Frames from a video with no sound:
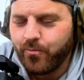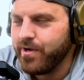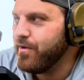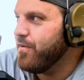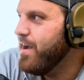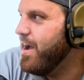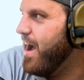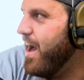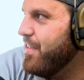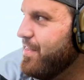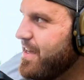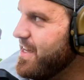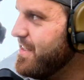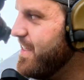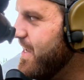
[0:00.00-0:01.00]
Well, I
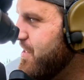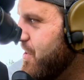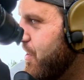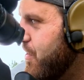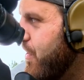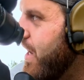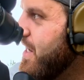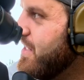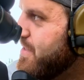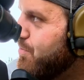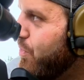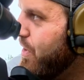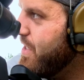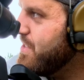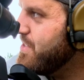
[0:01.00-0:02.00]
think that's a
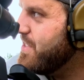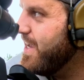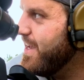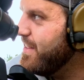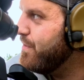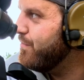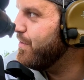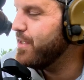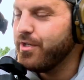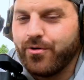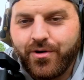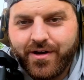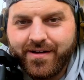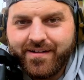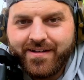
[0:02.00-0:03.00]
great place to end the
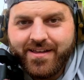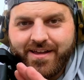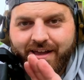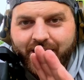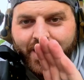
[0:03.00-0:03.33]
video on.